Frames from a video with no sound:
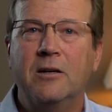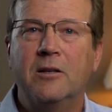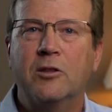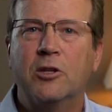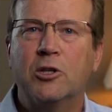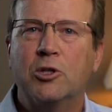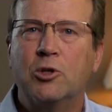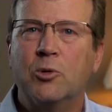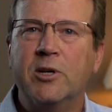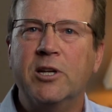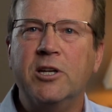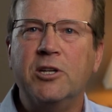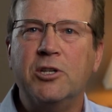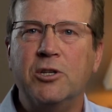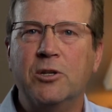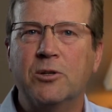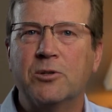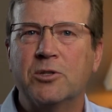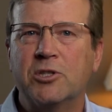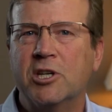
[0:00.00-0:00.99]
The
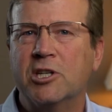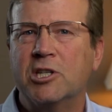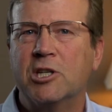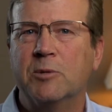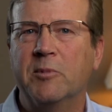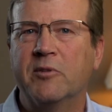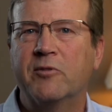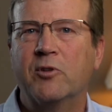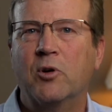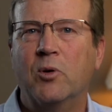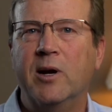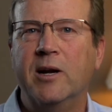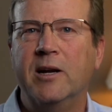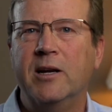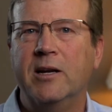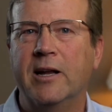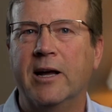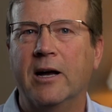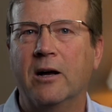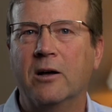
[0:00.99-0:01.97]
traditional system of credit
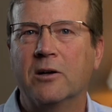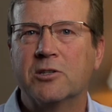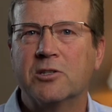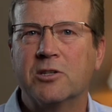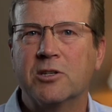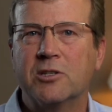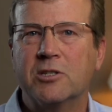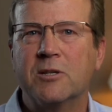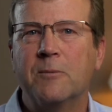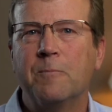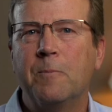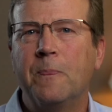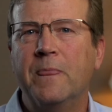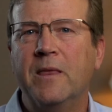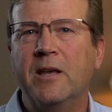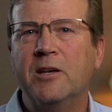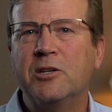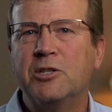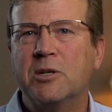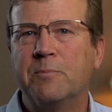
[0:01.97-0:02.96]
analysis
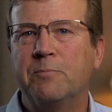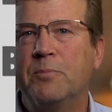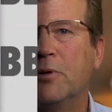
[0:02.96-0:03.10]
is to